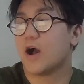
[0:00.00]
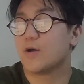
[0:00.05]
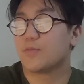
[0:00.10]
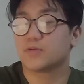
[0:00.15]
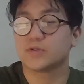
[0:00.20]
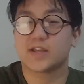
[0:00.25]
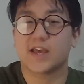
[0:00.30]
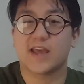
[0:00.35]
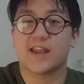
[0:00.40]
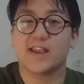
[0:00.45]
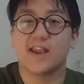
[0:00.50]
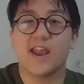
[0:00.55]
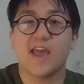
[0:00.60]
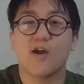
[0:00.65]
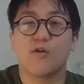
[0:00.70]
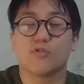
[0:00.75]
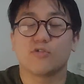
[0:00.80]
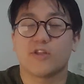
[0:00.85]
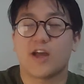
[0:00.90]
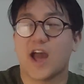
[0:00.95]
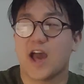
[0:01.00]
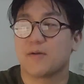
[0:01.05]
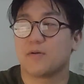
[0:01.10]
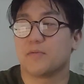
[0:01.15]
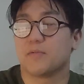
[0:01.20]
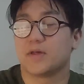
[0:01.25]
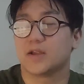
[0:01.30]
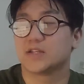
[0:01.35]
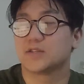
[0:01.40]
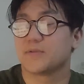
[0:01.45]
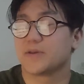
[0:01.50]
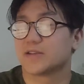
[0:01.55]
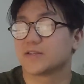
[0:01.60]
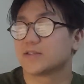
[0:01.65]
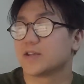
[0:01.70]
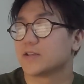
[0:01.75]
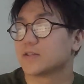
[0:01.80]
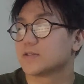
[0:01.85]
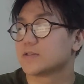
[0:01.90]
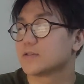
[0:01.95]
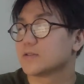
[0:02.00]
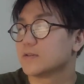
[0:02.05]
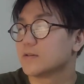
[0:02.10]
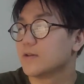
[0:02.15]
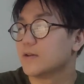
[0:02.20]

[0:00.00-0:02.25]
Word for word: I was say nail on the hammer, that doesn't make sense.